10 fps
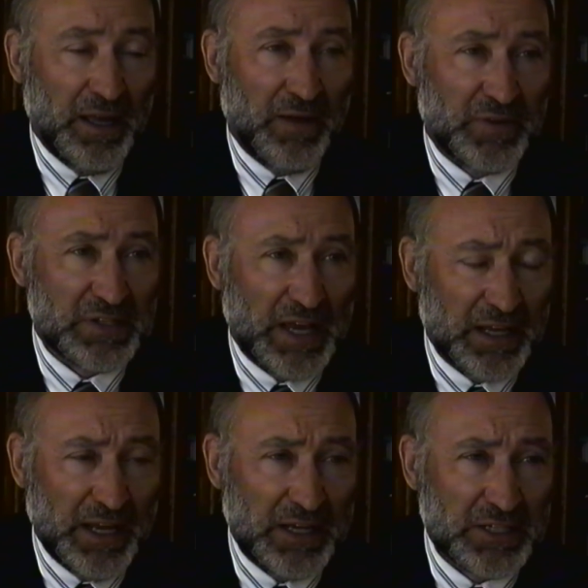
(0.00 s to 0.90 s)
If the
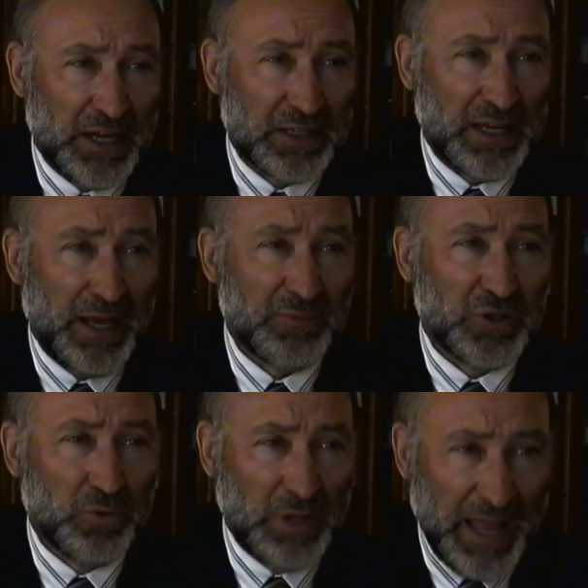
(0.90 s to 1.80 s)
second headshot came
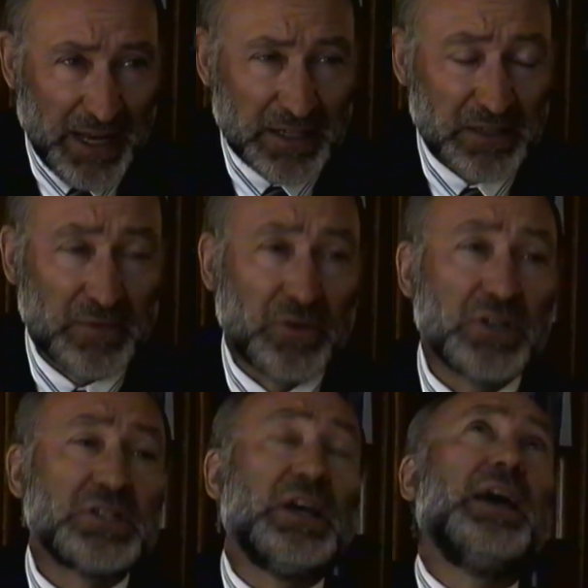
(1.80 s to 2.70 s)
too late to
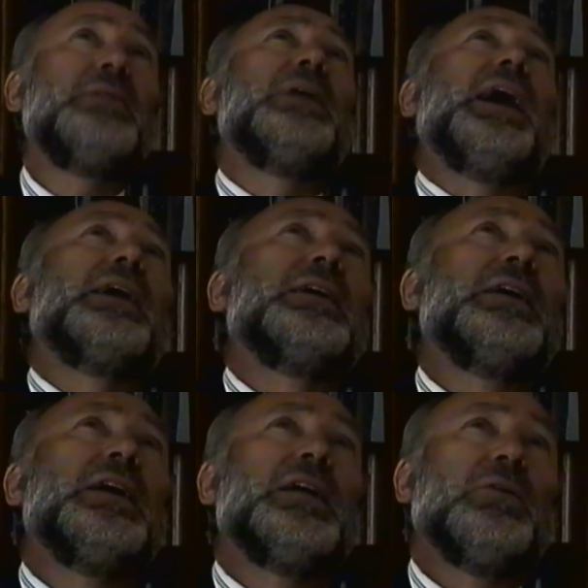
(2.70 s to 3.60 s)
force the head back,
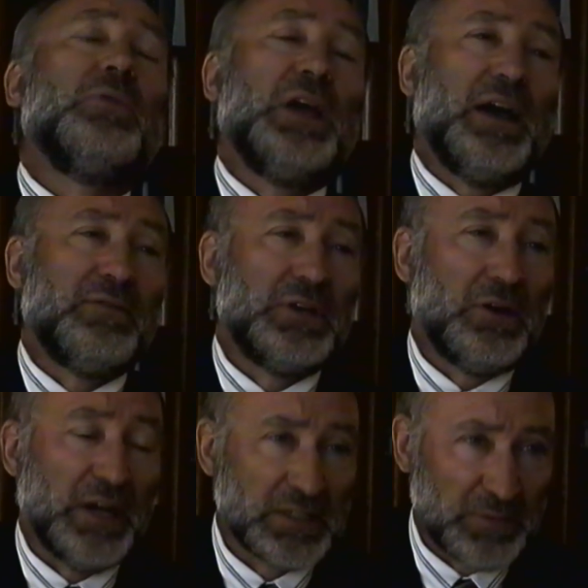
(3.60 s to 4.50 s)
we have
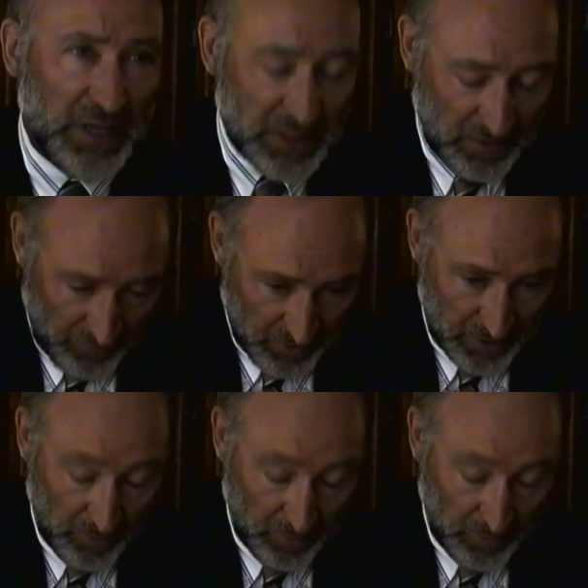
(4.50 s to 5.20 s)
no explanation for